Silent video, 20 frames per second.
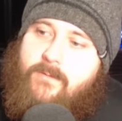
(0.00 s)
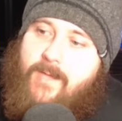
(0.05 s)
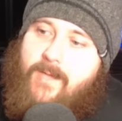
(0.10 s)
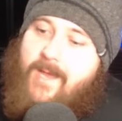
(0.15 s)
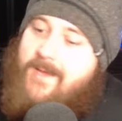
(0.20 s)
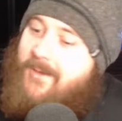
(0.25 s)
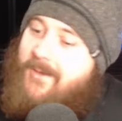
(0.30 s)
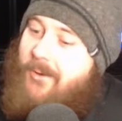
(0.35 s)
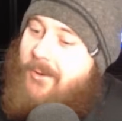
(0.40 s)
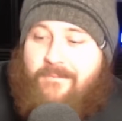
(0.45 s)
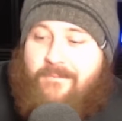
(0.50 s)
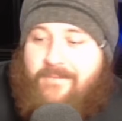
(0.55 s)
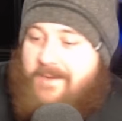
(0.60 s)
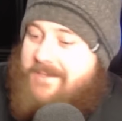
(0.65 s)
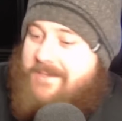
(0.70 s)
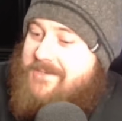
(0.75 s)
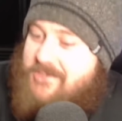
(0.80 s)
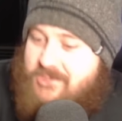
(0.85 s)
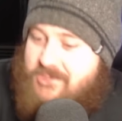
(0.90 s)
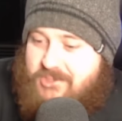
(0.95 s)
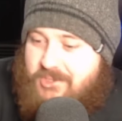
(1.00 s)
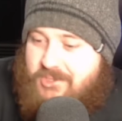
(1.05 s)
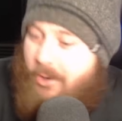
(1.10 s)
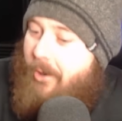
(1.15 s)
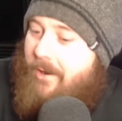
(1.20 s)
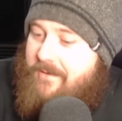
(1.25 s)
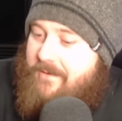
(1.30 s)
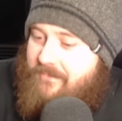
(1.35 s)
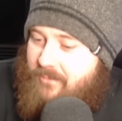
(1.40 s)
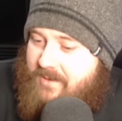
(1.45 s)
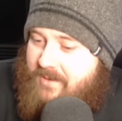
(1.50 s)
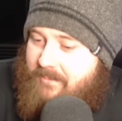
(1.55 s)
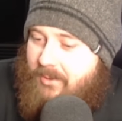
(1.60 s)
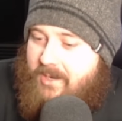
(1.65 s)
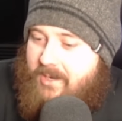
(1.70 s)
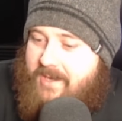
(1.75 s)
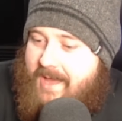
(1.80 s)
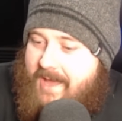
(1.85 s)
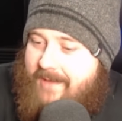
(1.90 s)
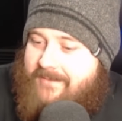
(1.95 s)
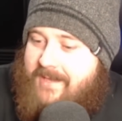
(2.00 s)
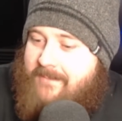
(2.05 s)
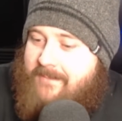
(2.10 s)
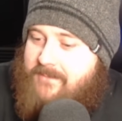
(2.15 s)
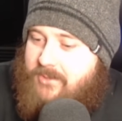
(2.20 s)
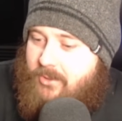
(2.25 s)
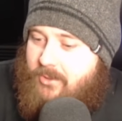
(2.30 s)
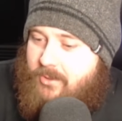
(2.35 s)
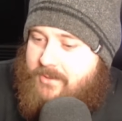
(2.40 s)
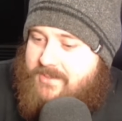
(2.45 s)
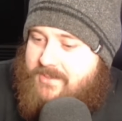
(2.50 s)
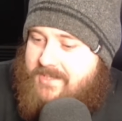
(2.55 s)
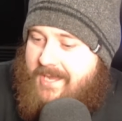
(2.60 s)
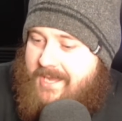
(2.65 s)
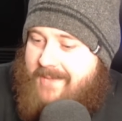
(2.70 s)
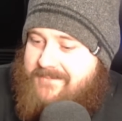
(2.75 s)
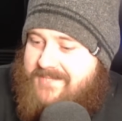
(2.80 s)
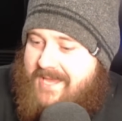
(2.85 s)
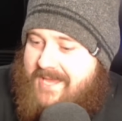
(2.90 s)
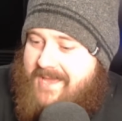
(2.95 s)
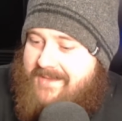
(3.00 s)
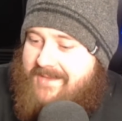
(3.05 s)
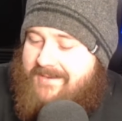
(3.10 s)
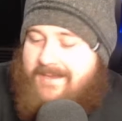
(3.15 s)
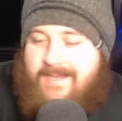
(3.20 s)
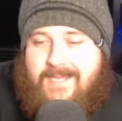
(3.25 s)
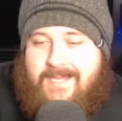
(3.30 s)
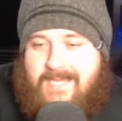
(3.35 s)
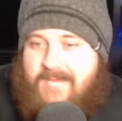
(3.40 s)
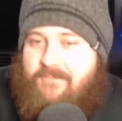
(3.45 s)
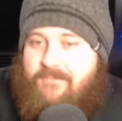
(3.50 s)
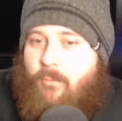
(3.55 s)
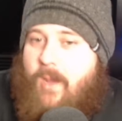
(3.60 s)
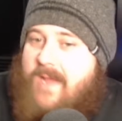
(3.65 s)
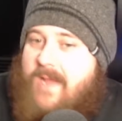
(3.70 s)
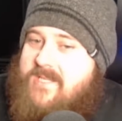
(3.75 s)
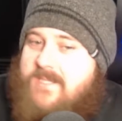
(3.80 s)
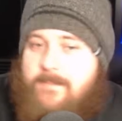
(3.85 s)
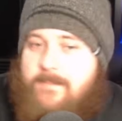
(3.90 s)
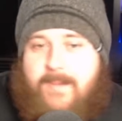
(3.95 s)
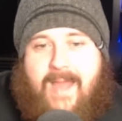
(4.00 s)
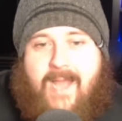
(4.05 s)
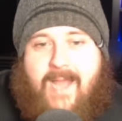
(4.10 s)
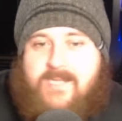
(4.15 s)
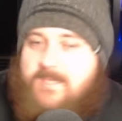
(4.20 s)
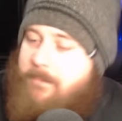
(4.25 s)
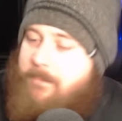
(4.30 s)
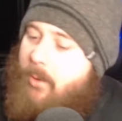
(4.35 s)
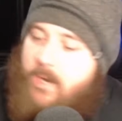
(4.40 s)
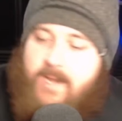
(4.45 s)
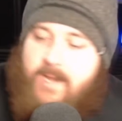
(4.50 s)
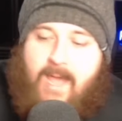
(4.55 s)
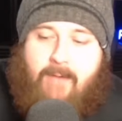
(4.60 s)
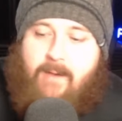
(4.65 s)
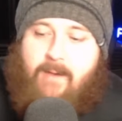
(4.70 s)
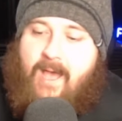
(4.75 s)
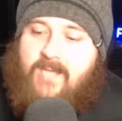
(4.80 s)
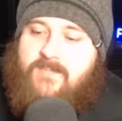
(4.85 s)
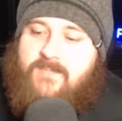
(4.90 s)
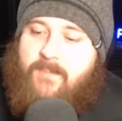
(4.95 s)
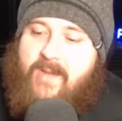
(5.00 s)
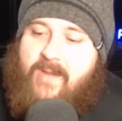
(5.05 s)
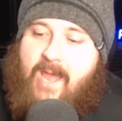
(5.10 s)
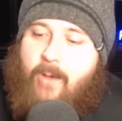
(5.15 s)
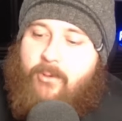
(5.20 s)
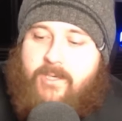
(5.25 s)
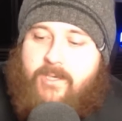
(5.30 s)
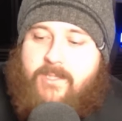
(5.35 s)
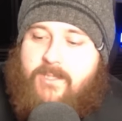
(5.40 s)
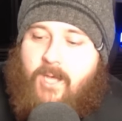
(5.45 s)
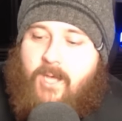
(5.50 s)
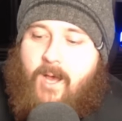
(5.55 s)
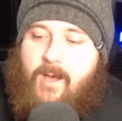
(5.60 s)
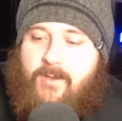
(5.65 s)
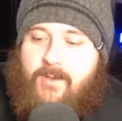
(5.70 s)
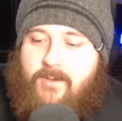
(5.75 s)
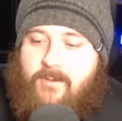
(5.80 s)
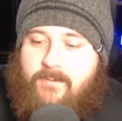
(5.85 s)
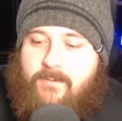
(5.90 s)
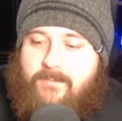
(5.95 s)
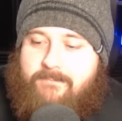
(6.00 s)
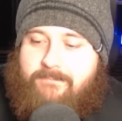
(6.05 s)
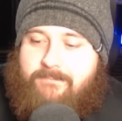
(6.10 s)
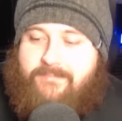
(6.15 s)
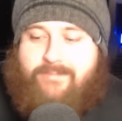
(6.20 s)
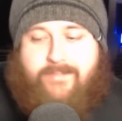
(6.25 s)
they ain't got a fucking shot if we're pulling out them dogs. You know what I'm saying? If whites and blacks are pulling out Aspinall and Ngannou,